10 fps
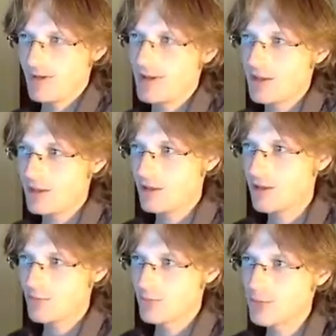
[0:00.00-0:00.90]
I had
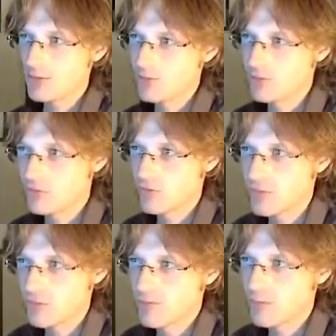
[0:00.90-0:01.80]
a pretty good trip,
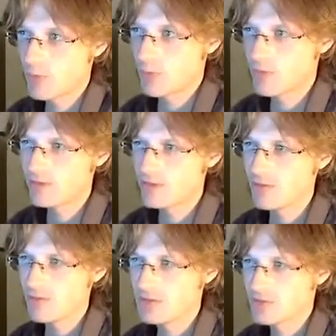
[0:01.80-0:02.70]
or at least a
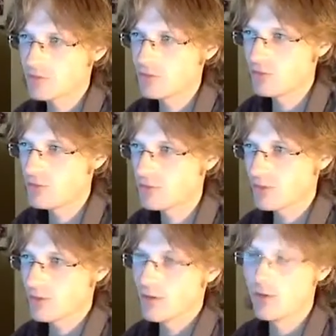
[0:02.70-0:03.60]
very interesting trip,
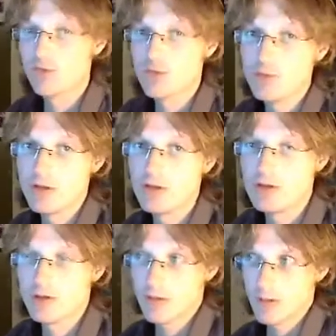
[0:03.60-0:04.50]
over the weekend.